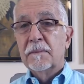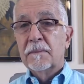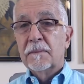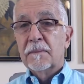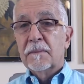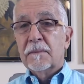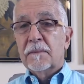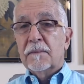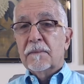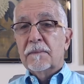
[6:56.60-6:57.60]

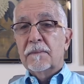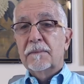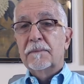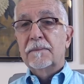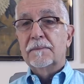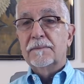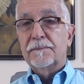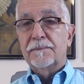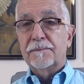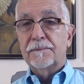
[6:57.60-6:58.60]

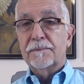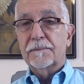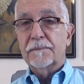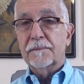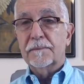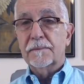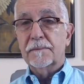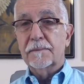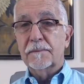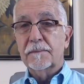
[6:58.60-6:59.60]

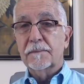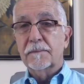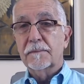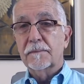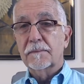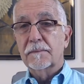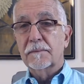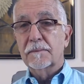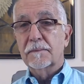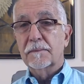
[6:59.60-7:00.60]

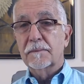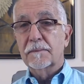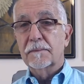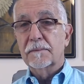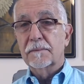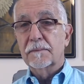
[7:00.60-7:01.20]
(silent)